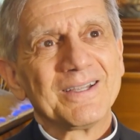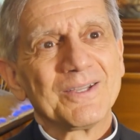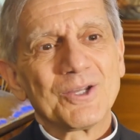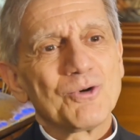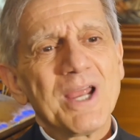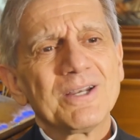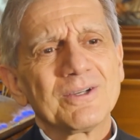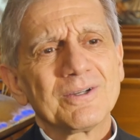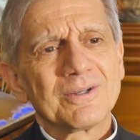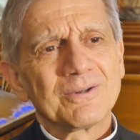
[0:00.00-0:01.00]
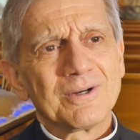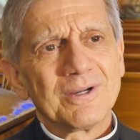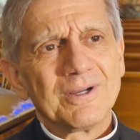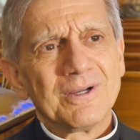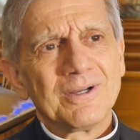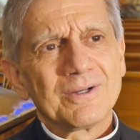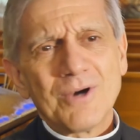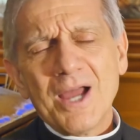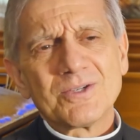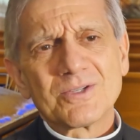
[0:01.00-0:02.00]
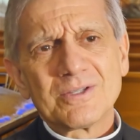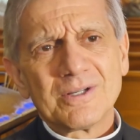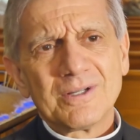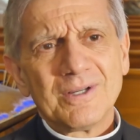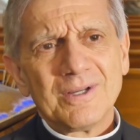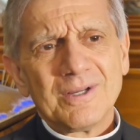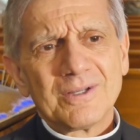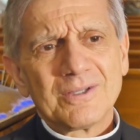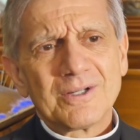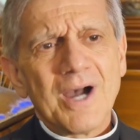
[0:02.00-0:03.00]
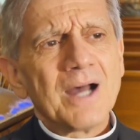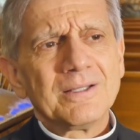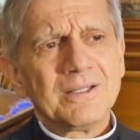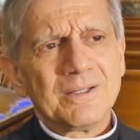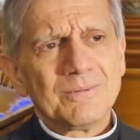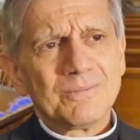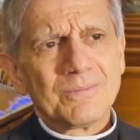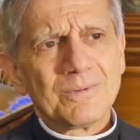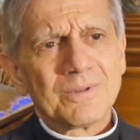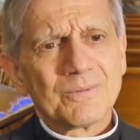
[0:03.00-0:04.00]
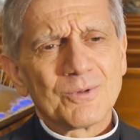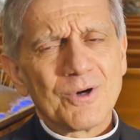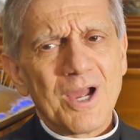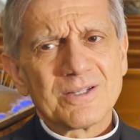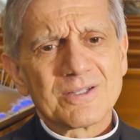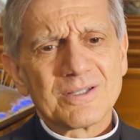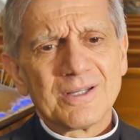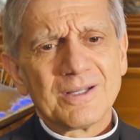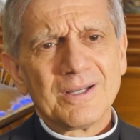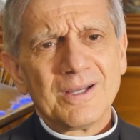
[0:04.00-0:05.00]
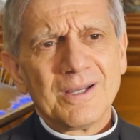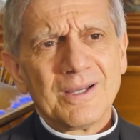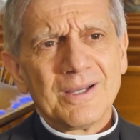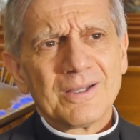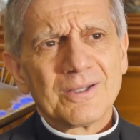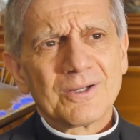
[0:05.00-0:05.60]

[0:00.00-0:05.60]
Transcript: The great Christ, the, the godly Christ, the, the